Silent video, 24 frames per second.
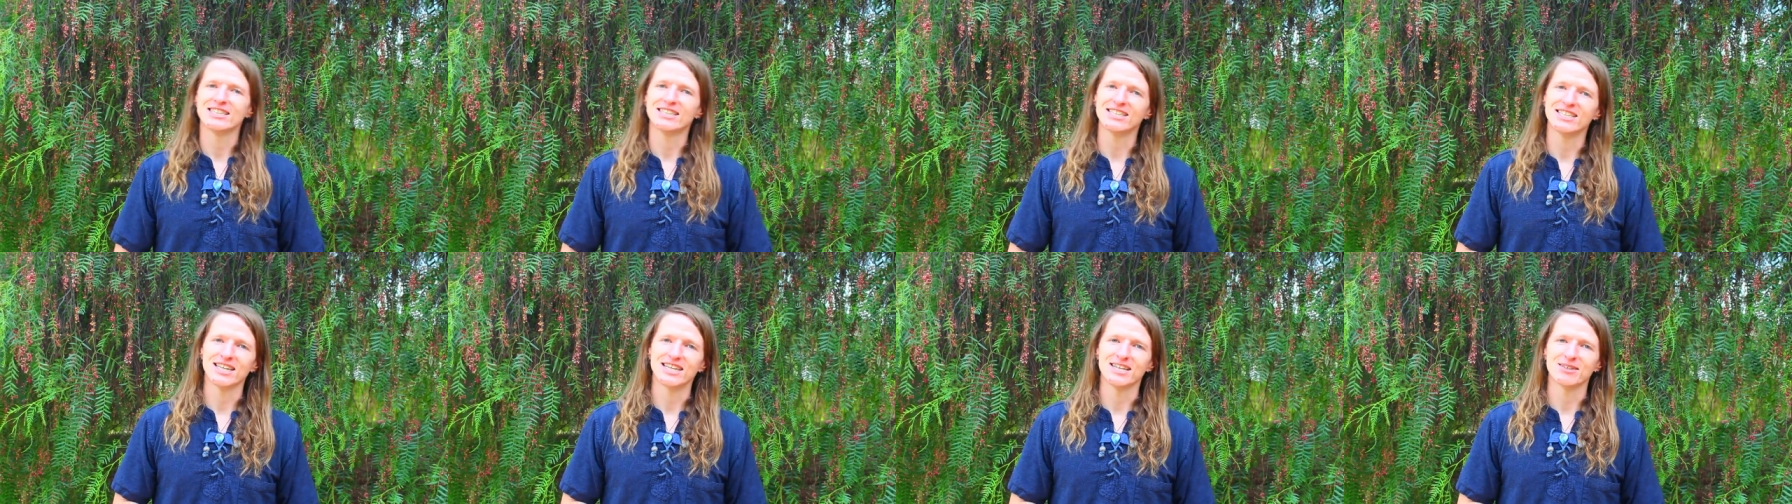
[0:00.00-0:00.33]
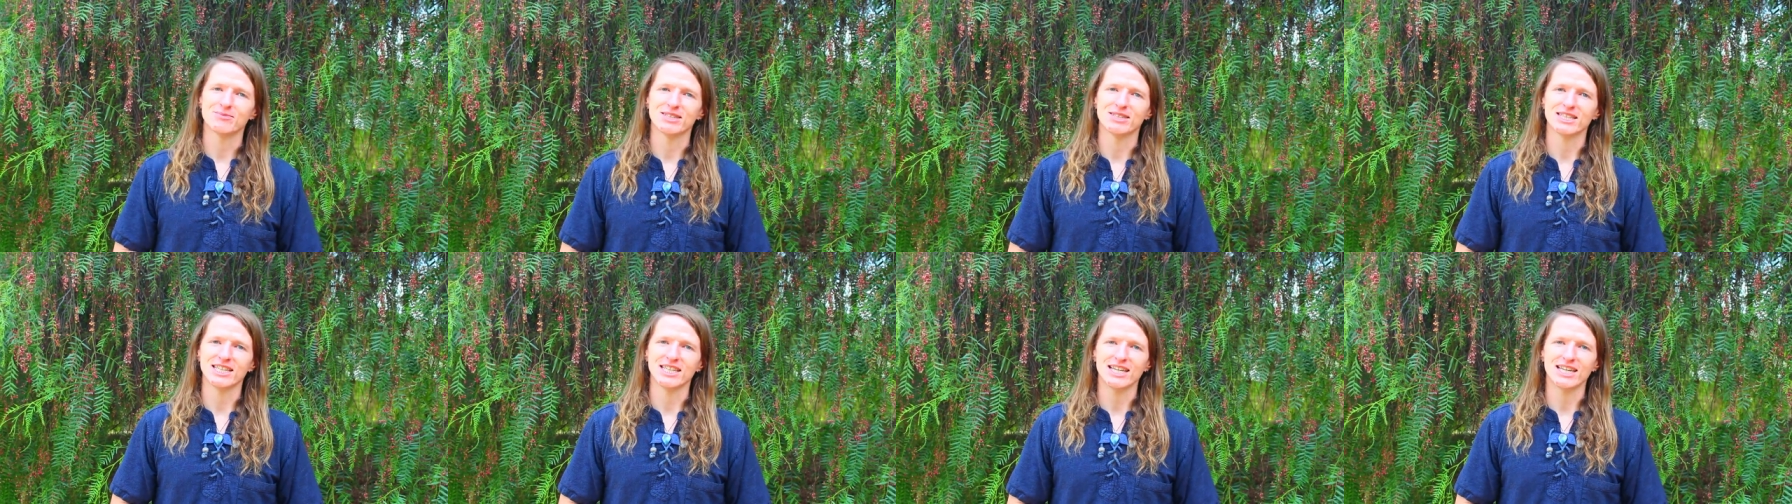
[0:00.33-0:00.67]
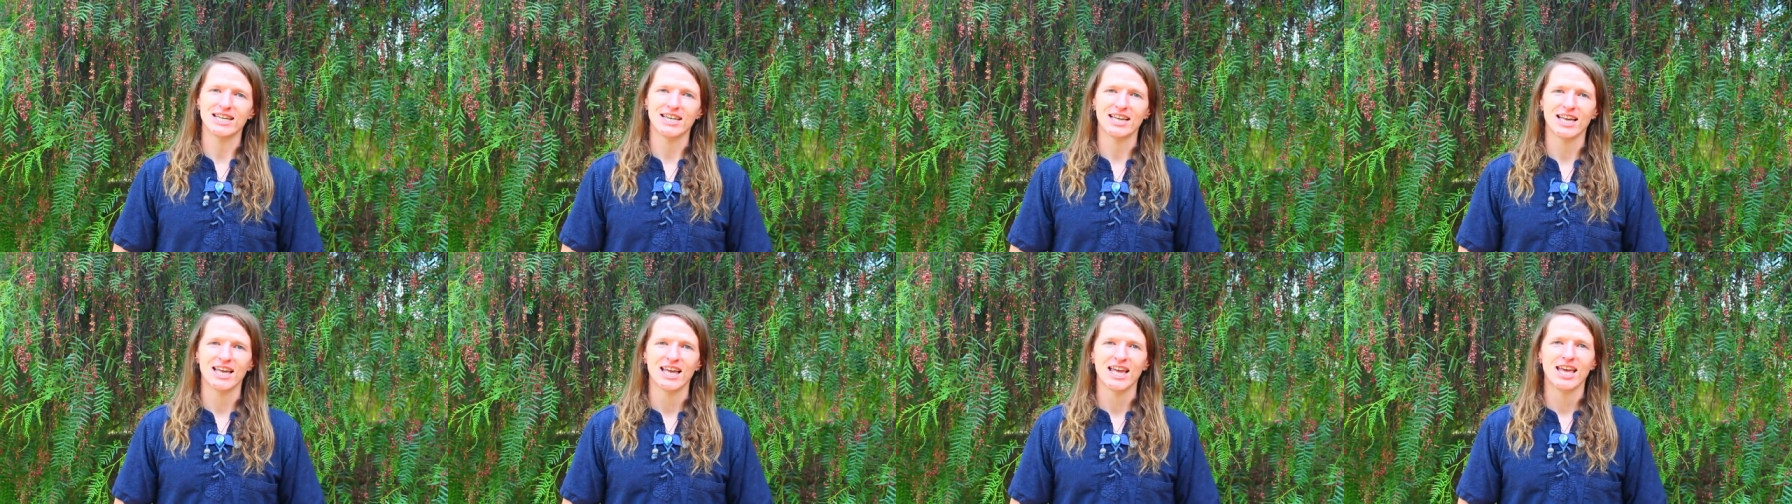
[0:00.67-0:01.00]
D M T,
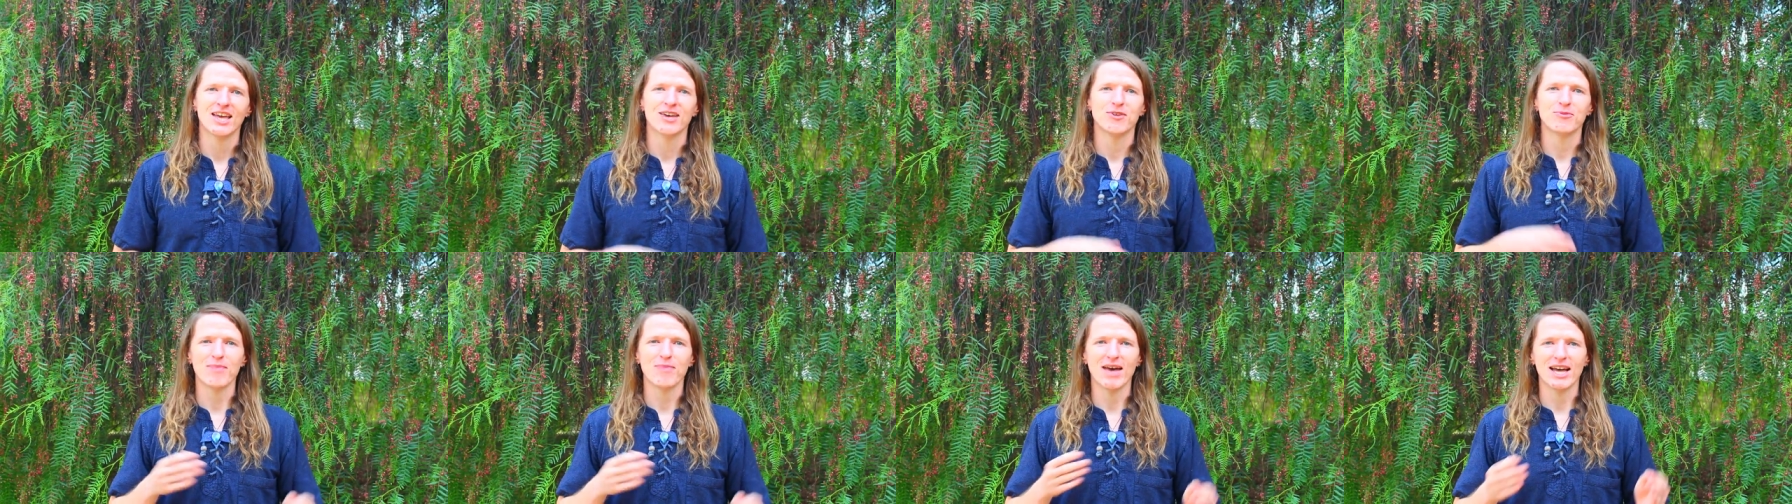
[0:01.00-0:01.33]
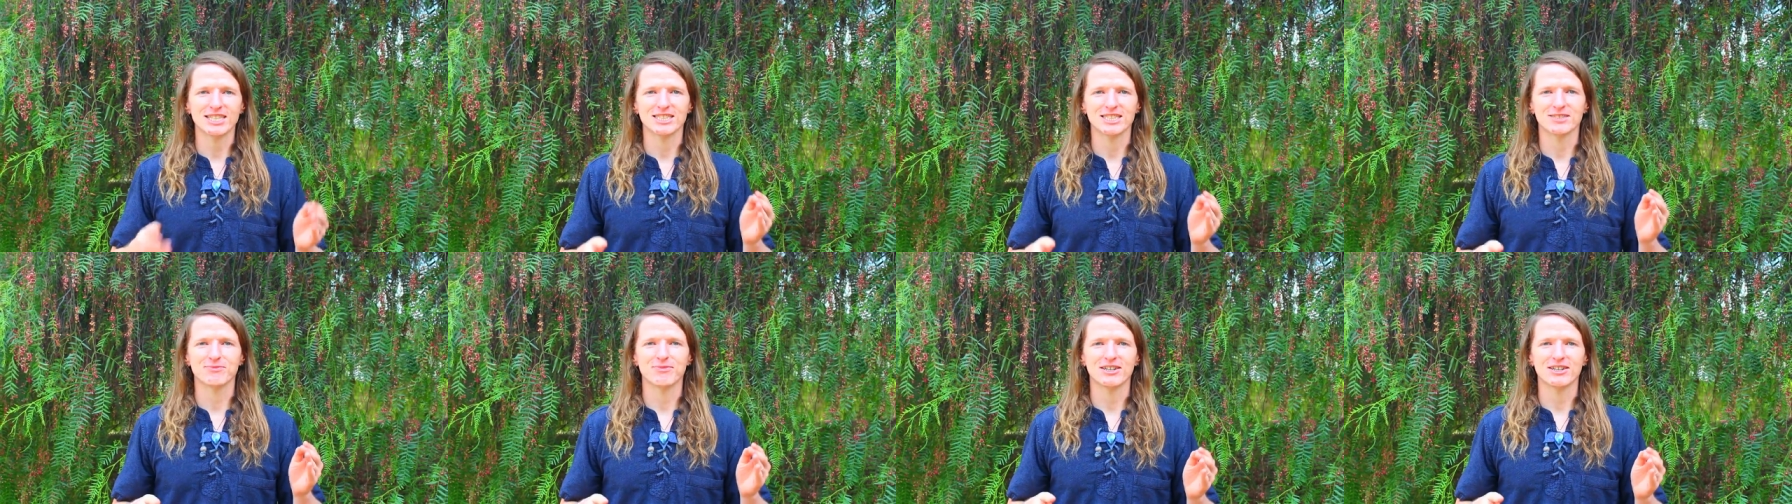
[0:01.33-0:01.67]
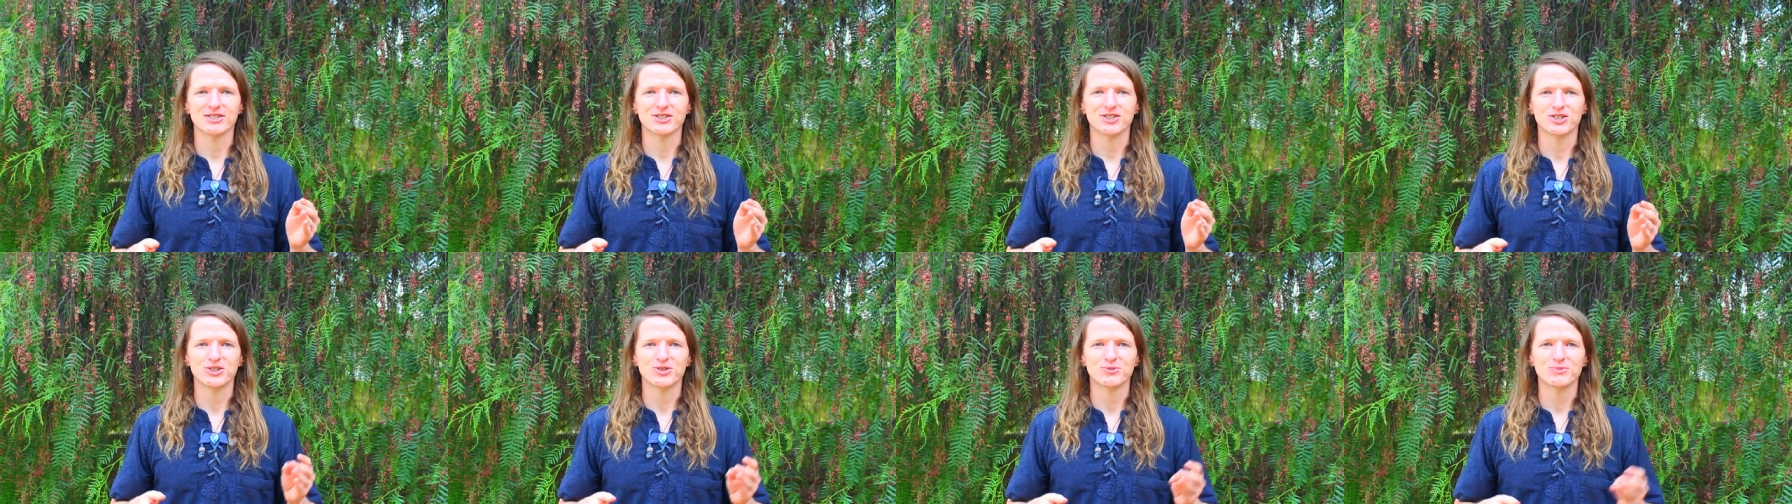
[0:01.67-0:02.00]
magic
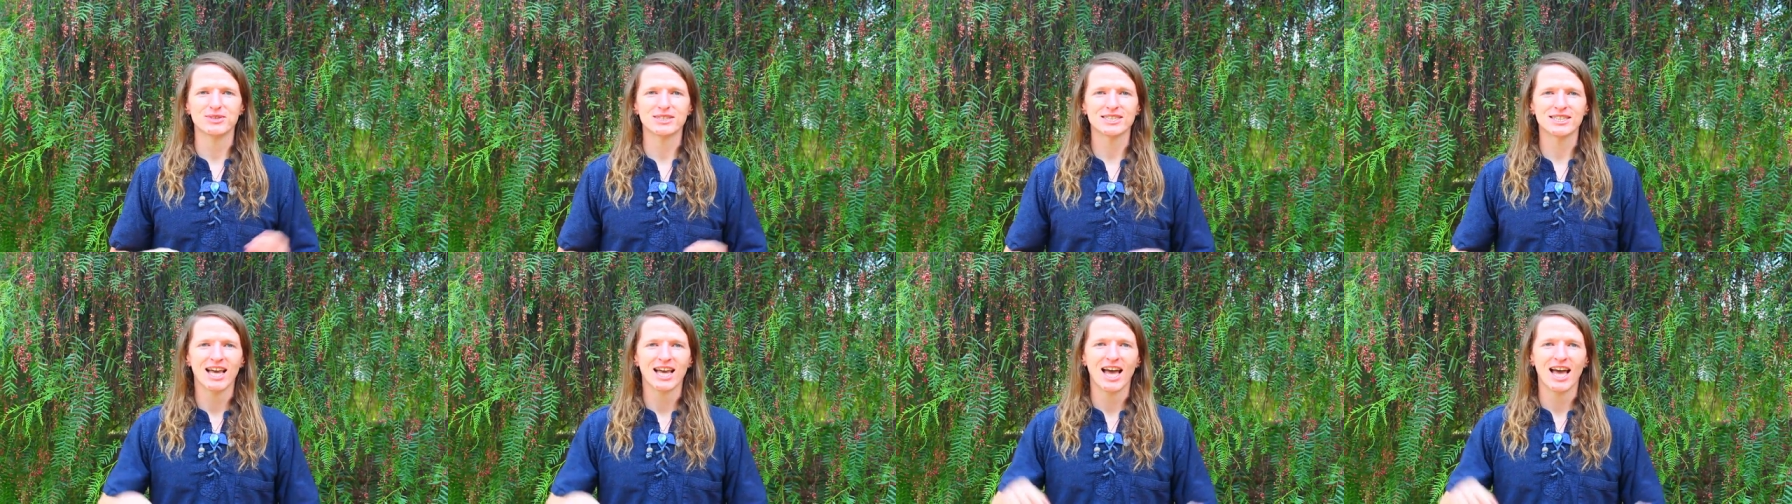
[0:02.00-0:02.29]
mushrooms,